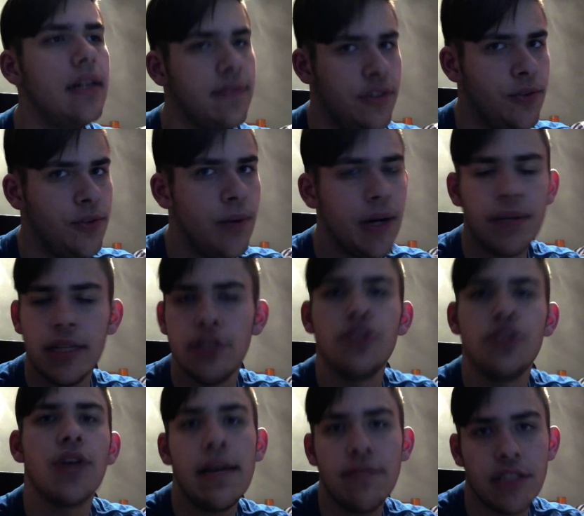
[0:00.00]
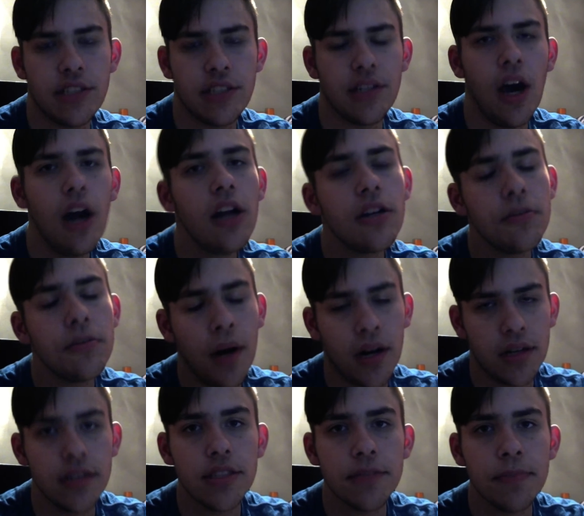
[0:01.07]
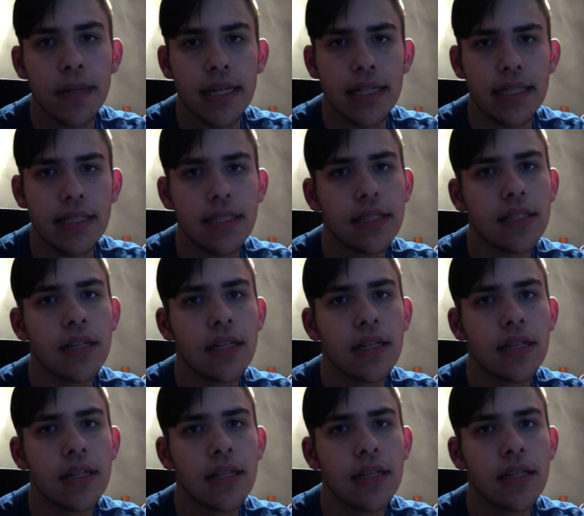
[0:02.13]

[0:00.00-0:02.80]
to where we could drive it to the auto parts place.